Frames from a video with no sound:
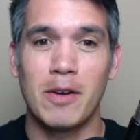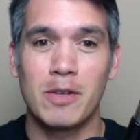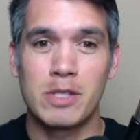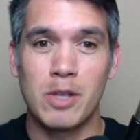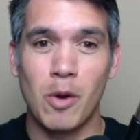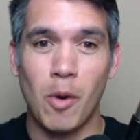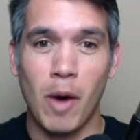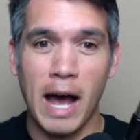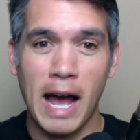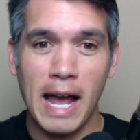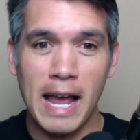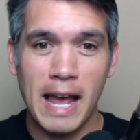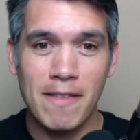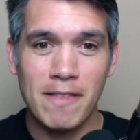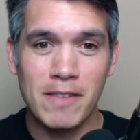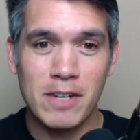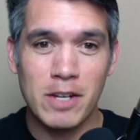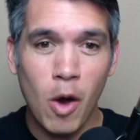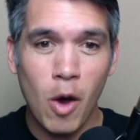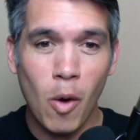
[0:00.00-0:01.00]
So I
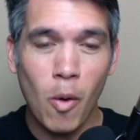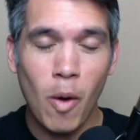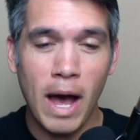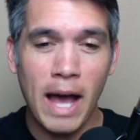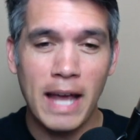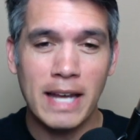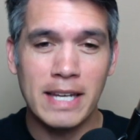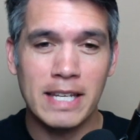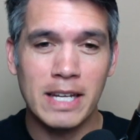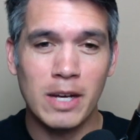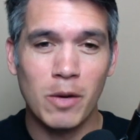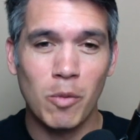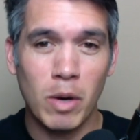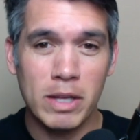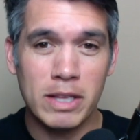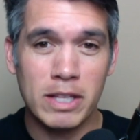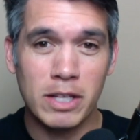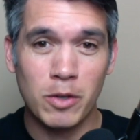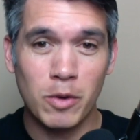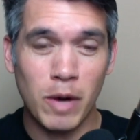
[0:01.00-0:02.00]
have no idea
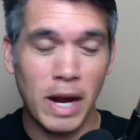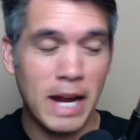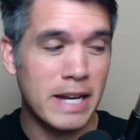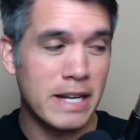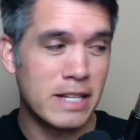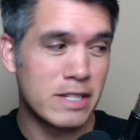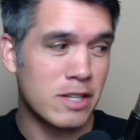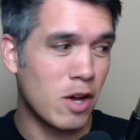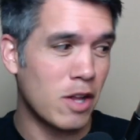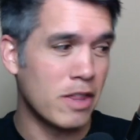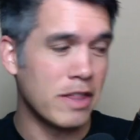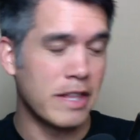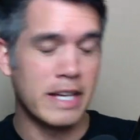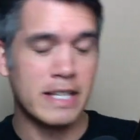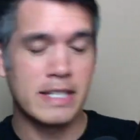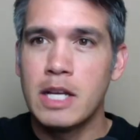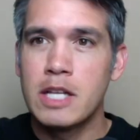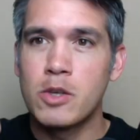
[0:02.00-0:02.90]
what the grade is on this.